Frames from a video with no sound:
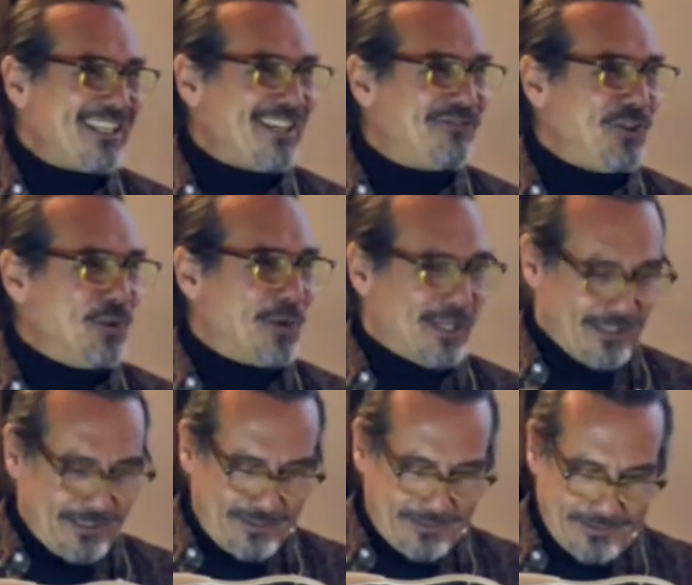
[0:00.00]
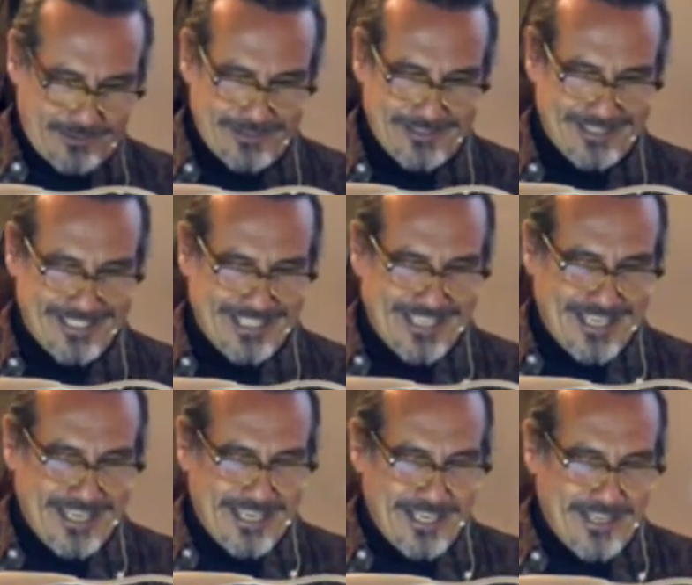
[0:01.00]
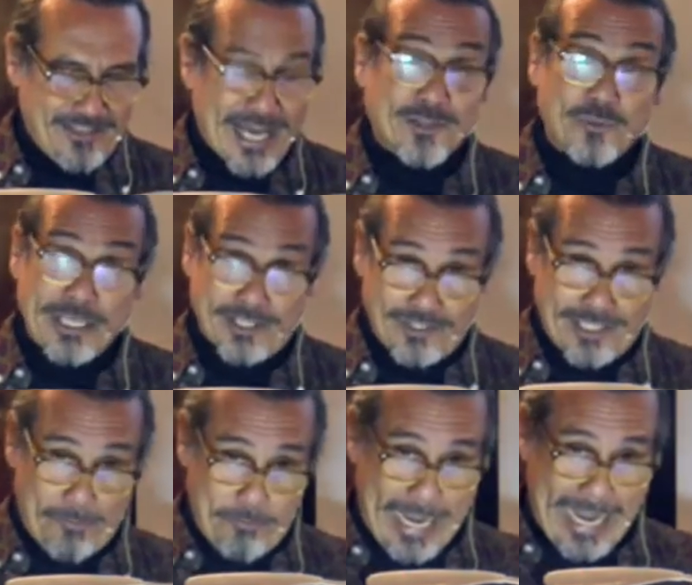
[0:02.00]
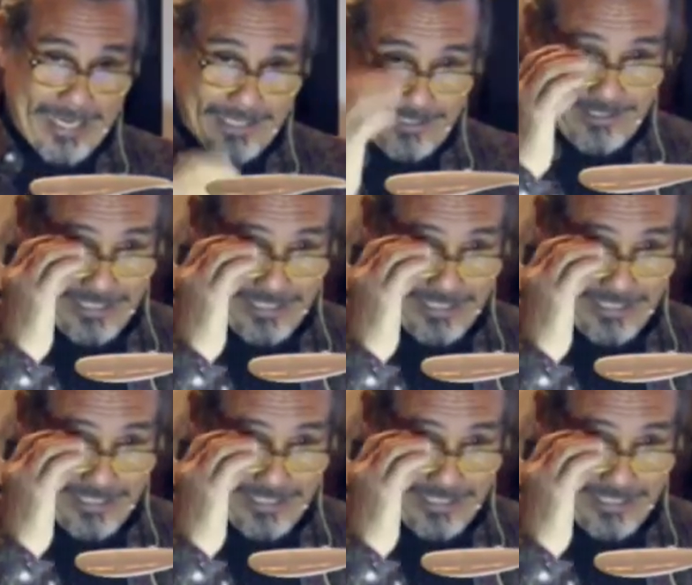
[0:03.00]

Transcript: if you will, that we could come back